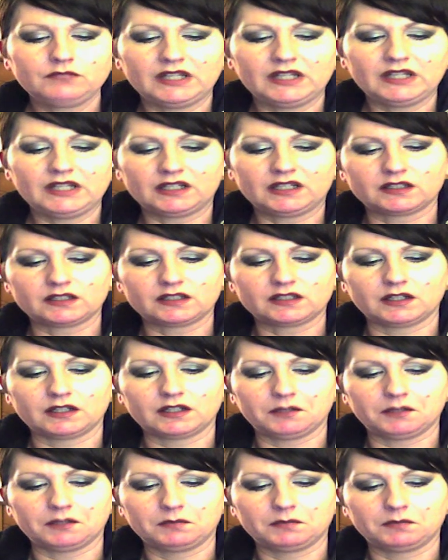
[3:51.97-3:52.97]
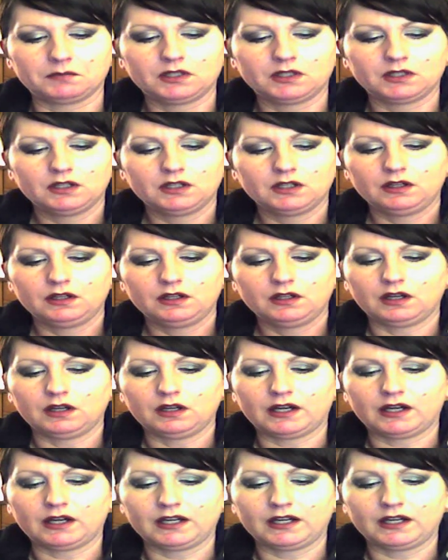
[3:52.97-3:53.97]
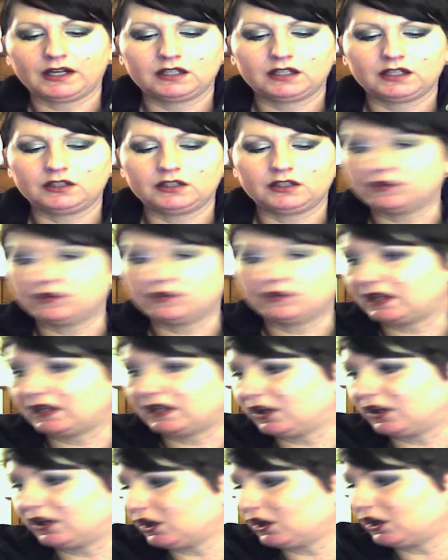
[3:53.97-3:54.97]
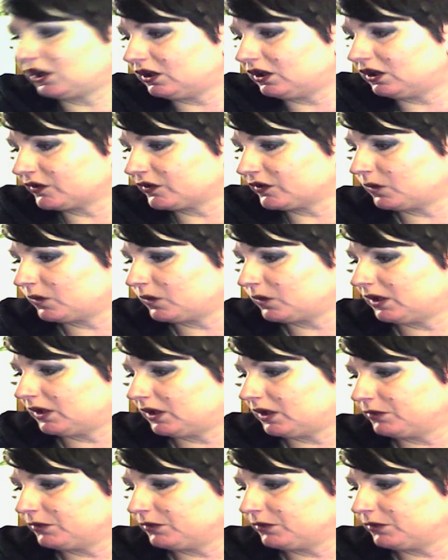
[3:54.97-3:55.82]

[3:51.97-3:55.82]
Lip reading: and I use an alcohol swab,